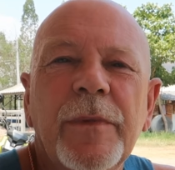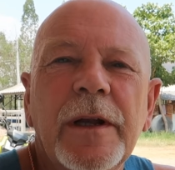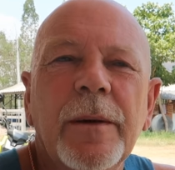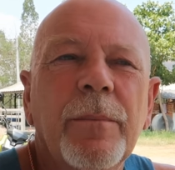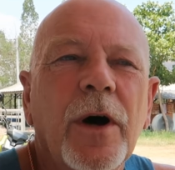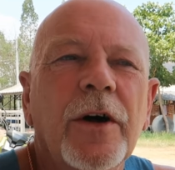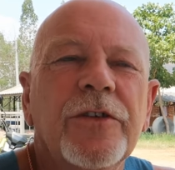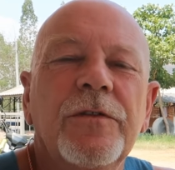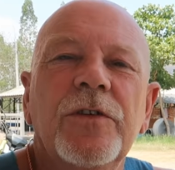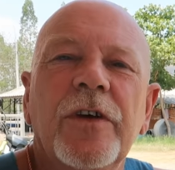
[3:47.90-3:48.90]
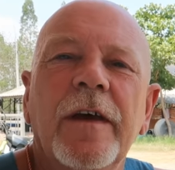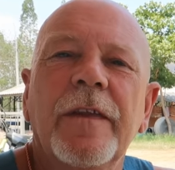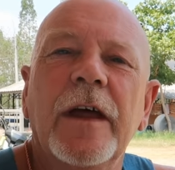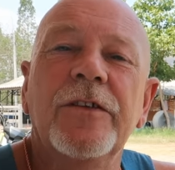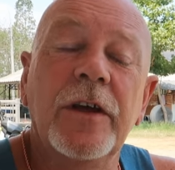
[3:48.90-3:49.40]
million baht if you take
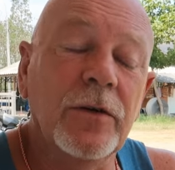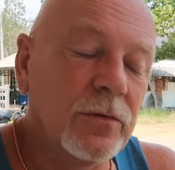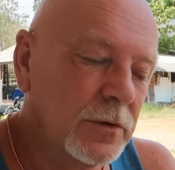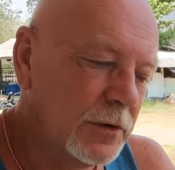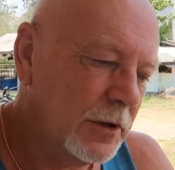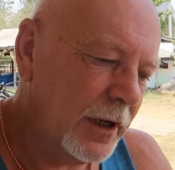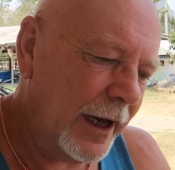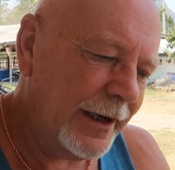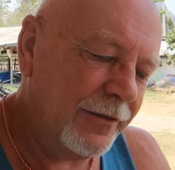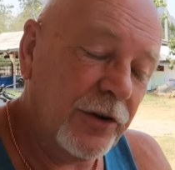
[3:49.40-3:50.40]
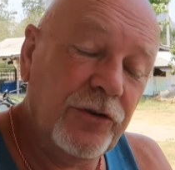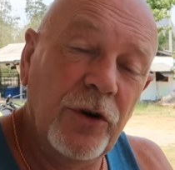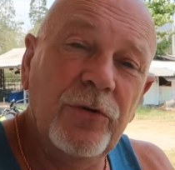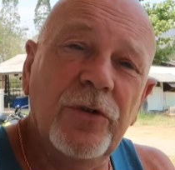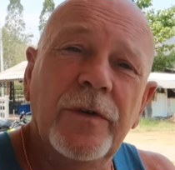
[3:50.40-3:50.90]
that deal. And if you
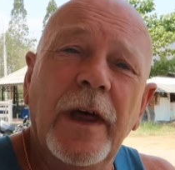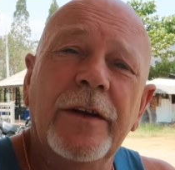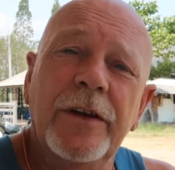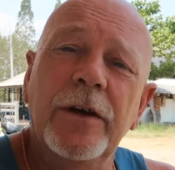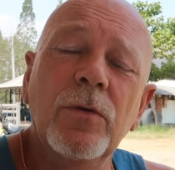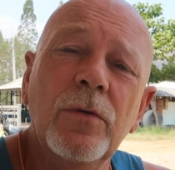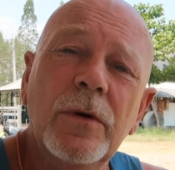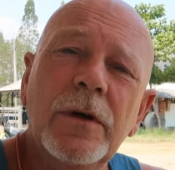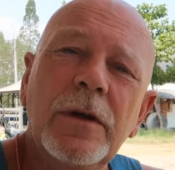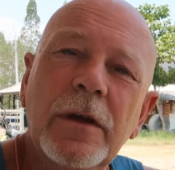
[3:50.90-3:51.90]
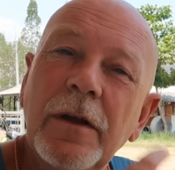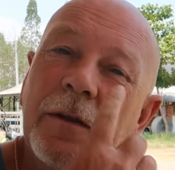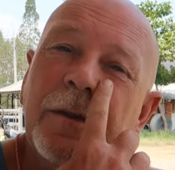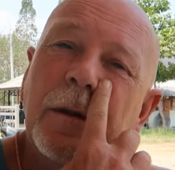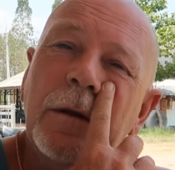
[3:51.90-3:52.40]
do that deal,
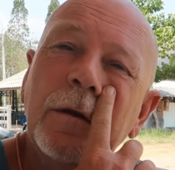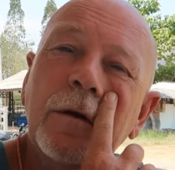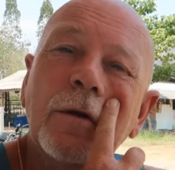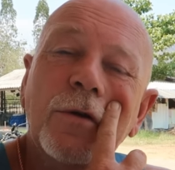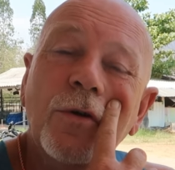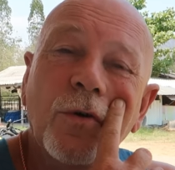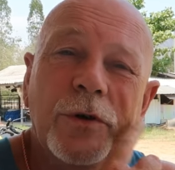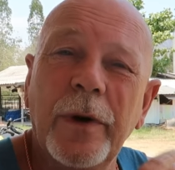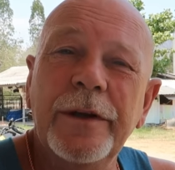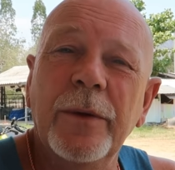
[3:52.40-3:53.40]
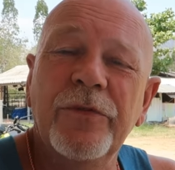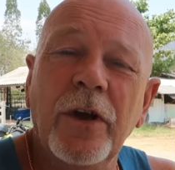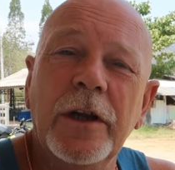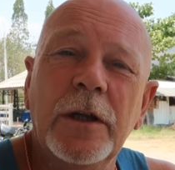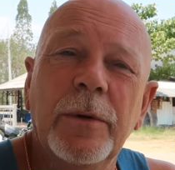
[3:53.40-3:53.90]
you're going to end up
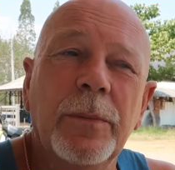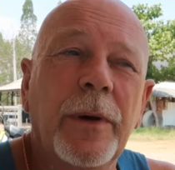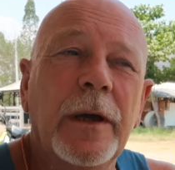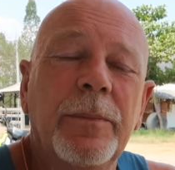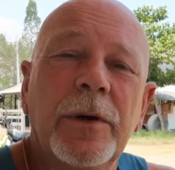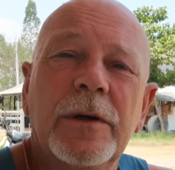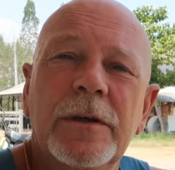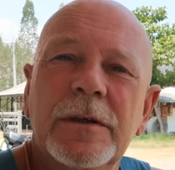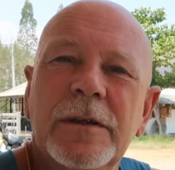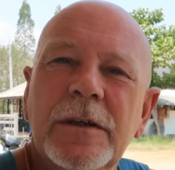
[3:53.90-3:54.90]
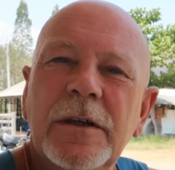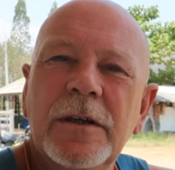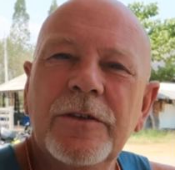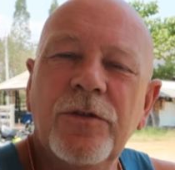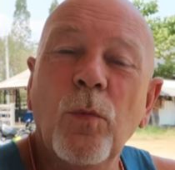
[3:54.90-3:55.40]
signing a bit of paper
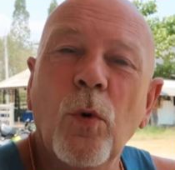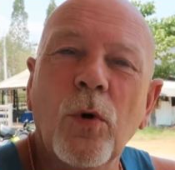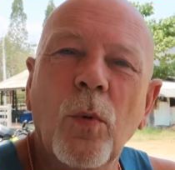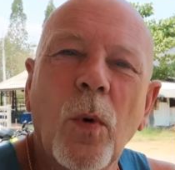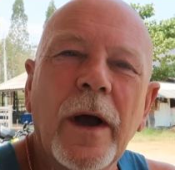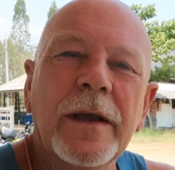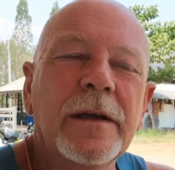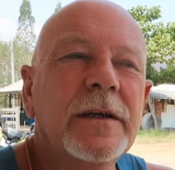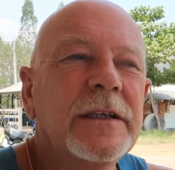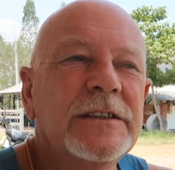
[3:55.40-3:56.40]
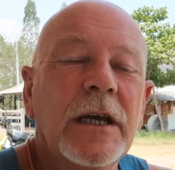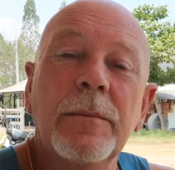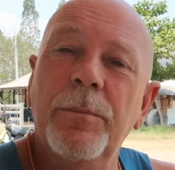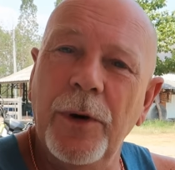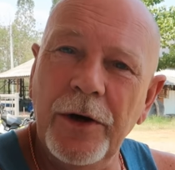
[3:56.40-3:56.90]
to walk away. He
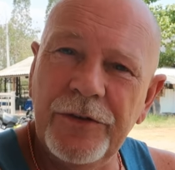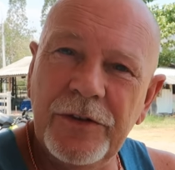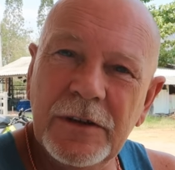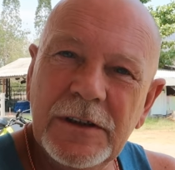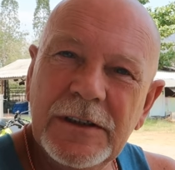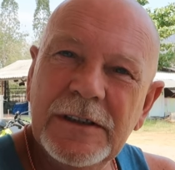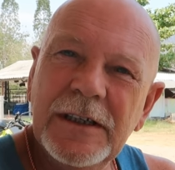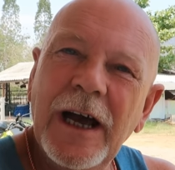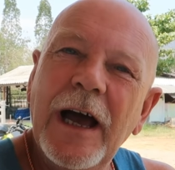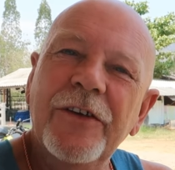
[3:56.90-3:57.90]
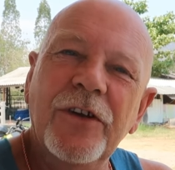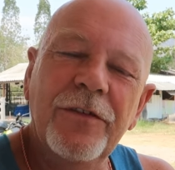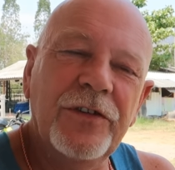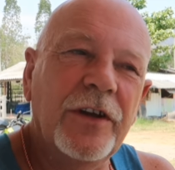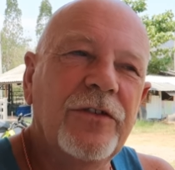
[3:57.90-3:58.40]
said, but as
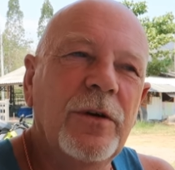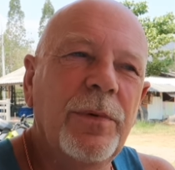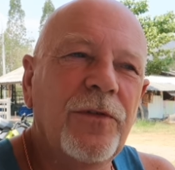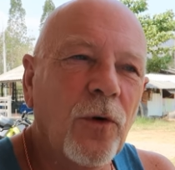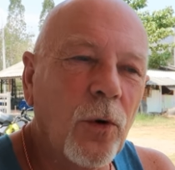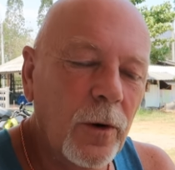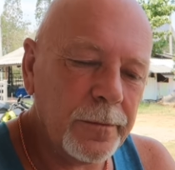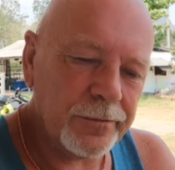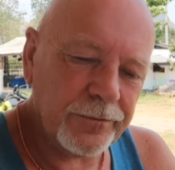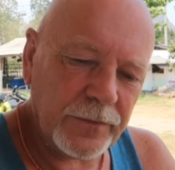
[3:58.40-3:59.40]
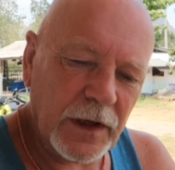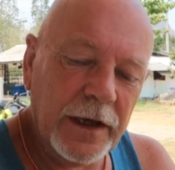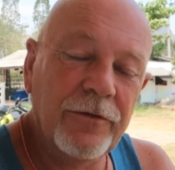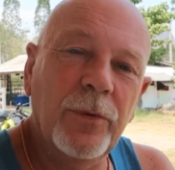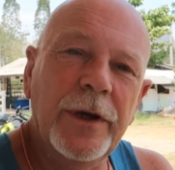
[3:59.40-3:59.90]
I've said to you before,
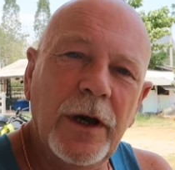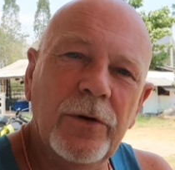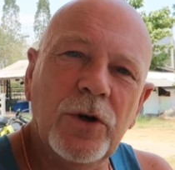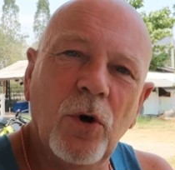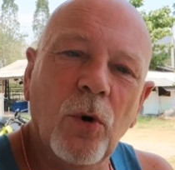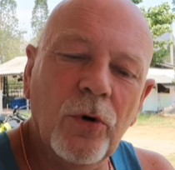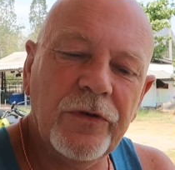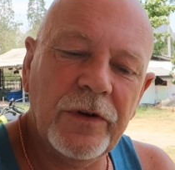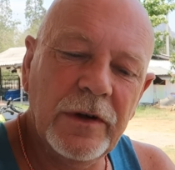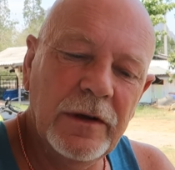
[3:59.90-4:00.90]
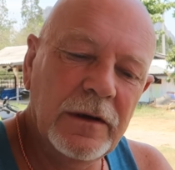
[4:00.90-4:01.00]
if we go to court,